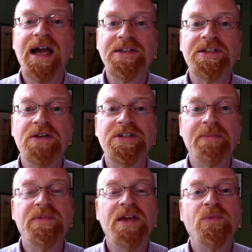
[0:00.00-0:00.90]
And so
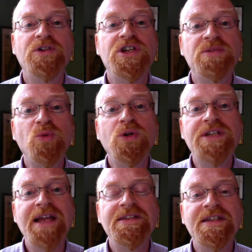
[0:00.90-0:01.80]
something which is more
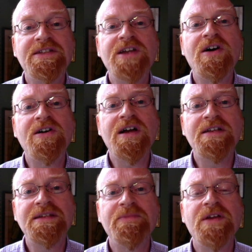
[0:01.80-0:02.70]
dense is
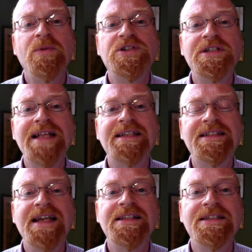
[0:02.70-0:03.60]
darker, something which is less
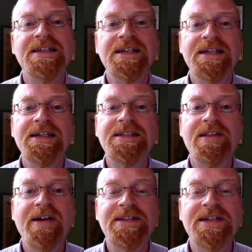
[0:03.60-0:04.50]
dense is
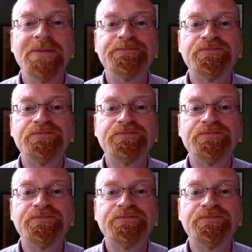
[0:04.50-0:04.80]
lighter.